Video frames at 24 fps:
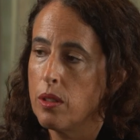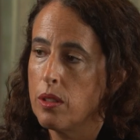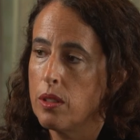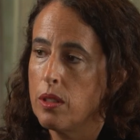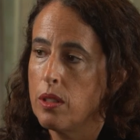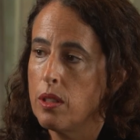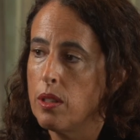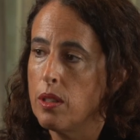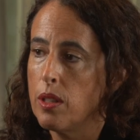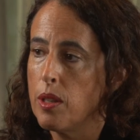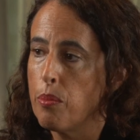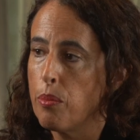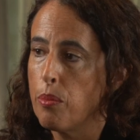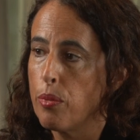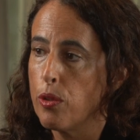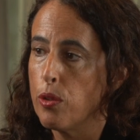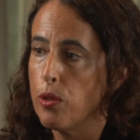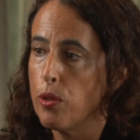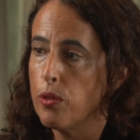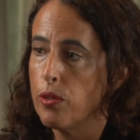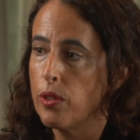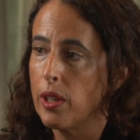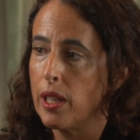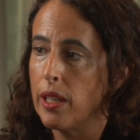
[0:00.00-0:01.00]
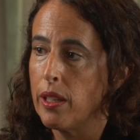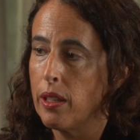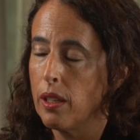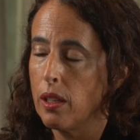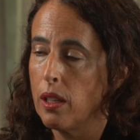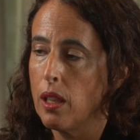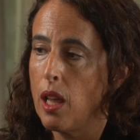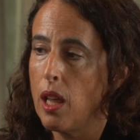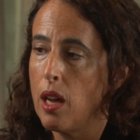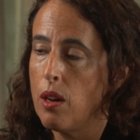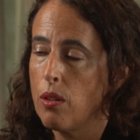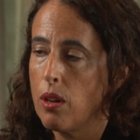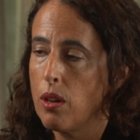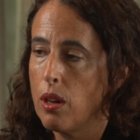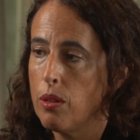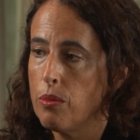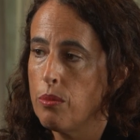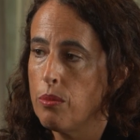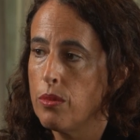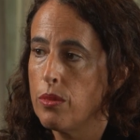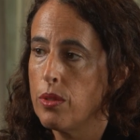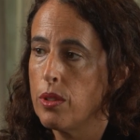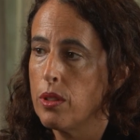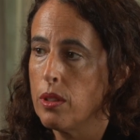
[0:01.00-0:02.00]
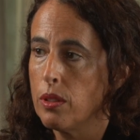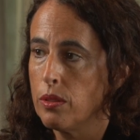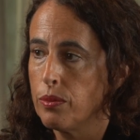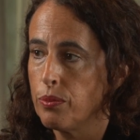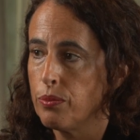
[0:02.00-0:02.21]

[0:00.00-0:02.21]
to improve clinical outcomes.